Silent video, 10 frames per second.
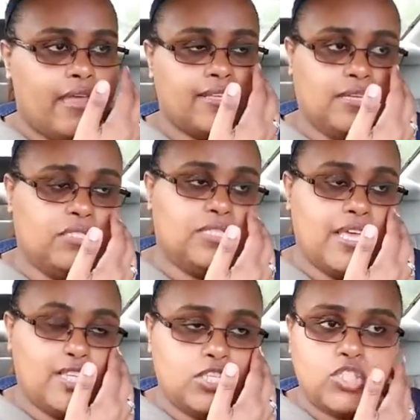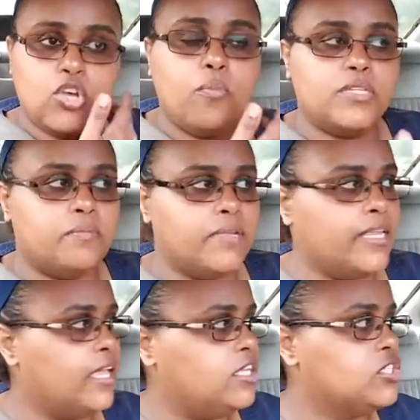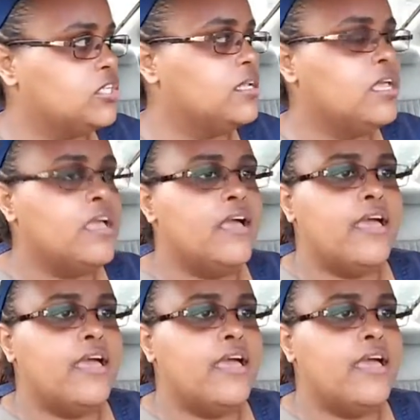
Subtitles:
because I was taking so much medication.